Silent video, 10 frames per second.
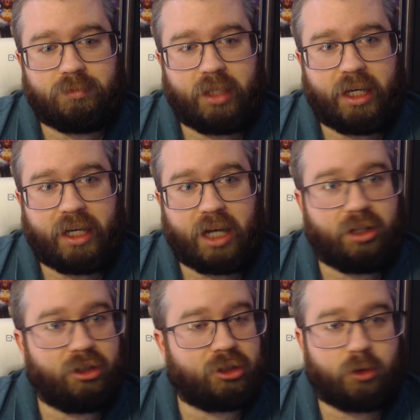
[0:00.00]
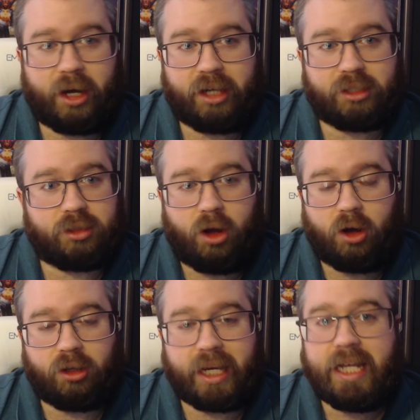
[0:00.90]
Lady Gaga looks great as
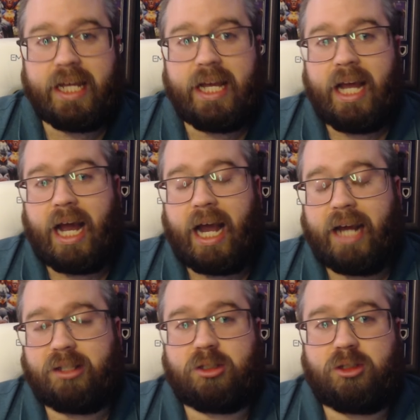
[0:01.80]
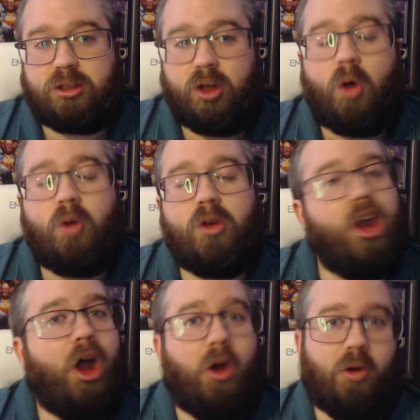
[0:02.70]
Harley. I just don't
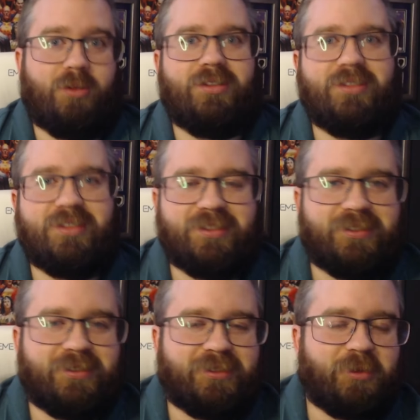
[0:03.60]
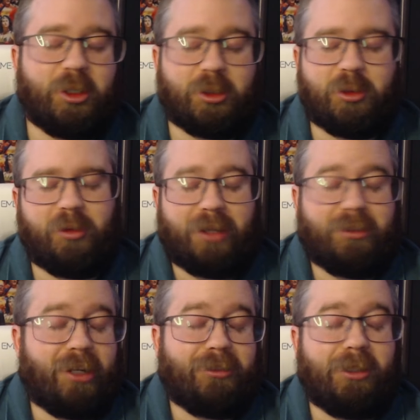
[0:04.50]
know what to. I
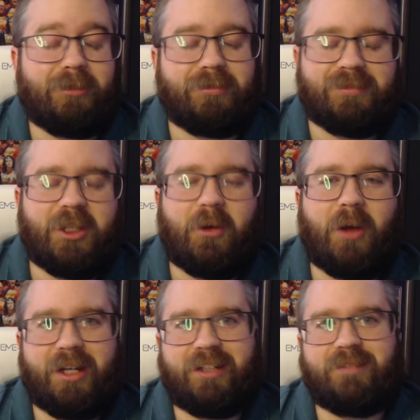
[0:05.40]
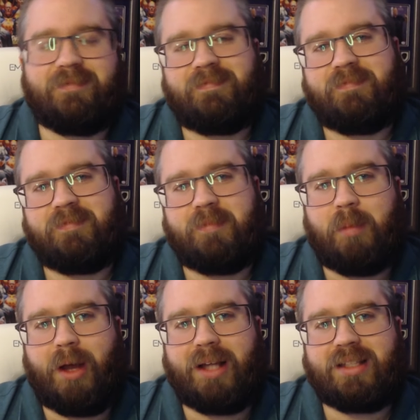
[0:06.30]
don't know. No idea.
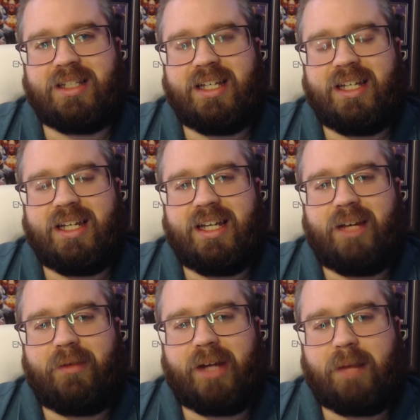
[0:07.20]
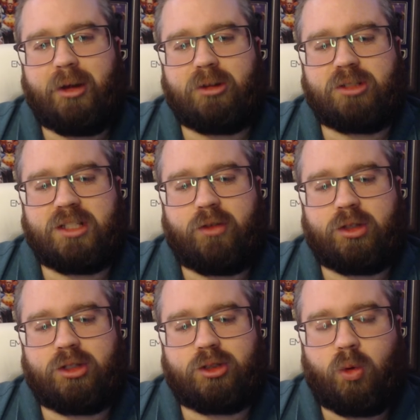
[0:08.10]
But we got a better sense of
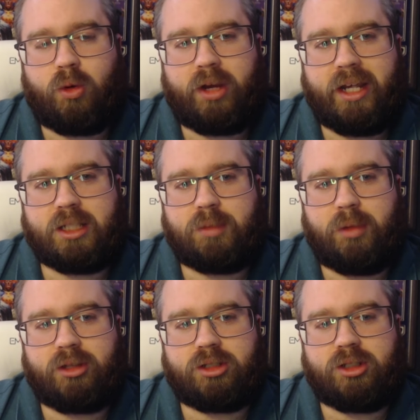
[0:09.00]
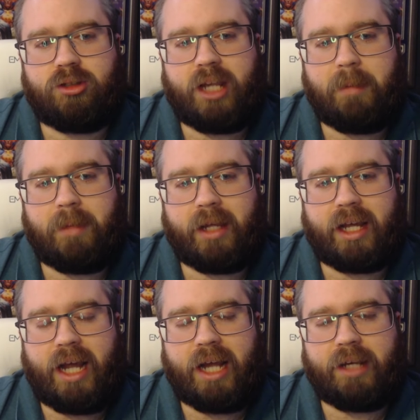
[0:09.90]
what the story is, but they're still keeping it
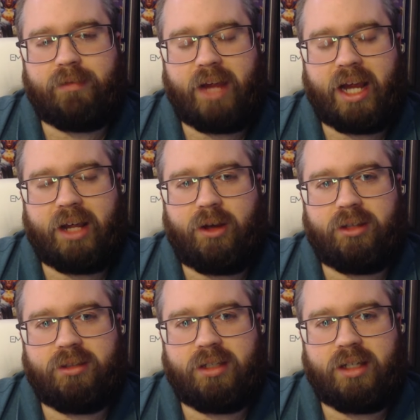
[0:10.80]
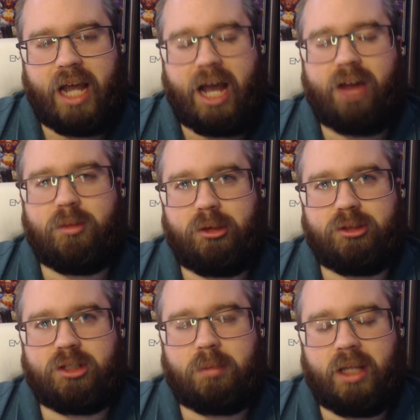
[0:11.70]
kind of vague on how the
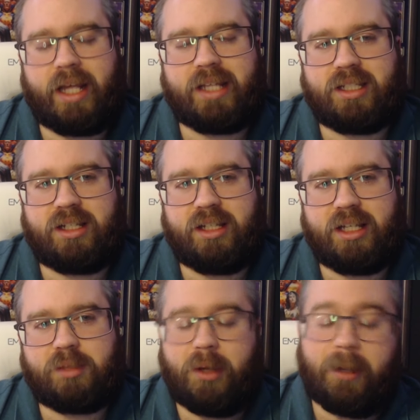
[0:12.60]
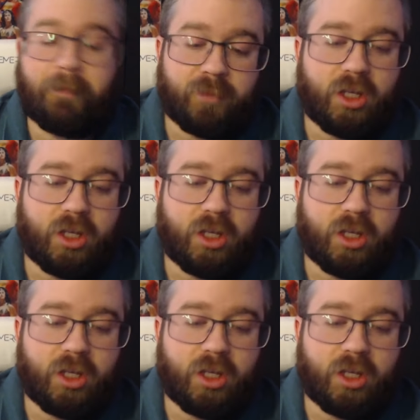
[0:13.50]
music plays into this. But